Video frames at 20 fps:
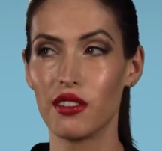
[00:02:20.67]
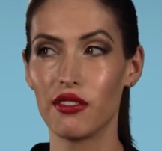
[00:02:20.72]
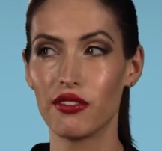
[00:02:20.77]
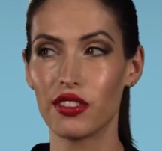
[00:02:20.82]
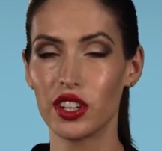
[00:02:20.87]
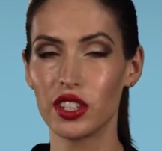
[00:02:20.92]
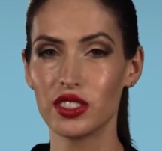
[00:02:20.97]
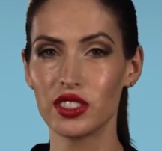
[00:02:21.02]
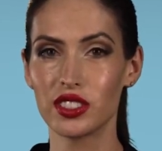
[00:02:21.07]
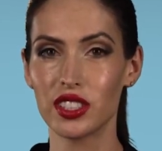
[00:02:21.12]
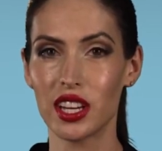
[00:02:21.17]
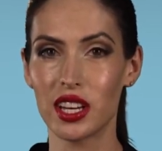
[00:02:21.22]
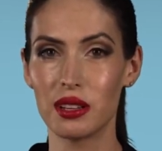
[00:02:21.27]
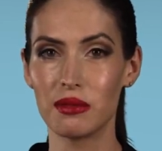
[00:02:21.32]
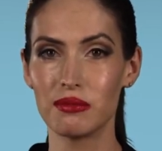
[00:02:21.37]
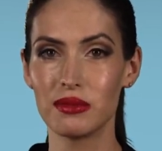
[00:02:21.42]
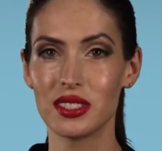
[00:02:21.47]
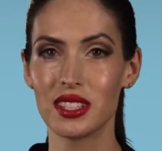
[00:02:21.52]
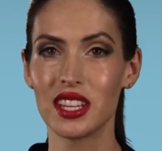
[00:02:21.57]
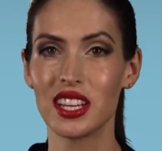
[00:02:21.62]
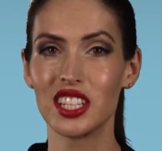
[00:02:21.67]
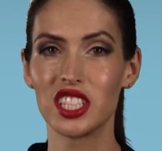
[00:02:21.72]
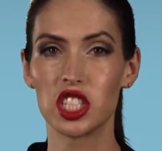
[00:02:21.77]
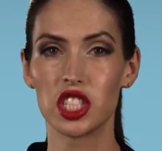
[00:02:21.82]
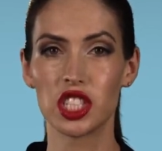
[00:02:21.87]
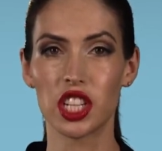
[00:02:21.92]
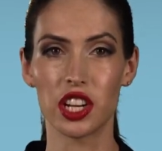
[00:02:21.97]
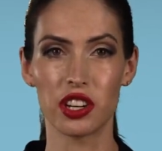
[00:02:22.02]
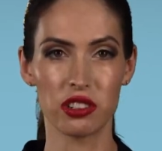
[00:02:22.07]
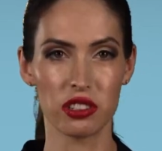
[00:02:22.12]
First comes
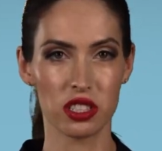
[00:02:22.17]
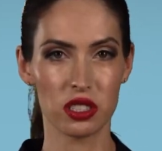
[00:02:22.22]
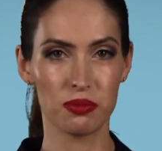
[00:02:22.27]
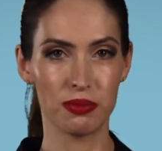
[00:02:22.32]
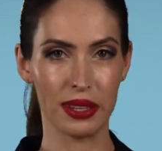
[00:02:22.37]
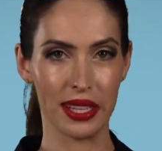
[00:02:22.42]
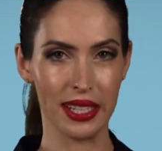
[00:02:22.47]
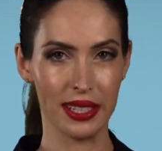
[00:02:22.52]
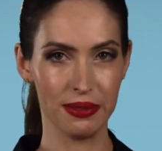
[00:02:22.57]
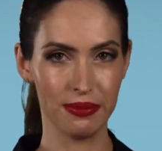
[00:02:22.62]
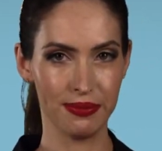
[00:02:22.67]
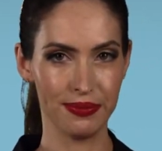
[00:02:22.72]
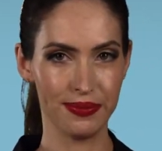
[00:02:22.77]
shutter speed.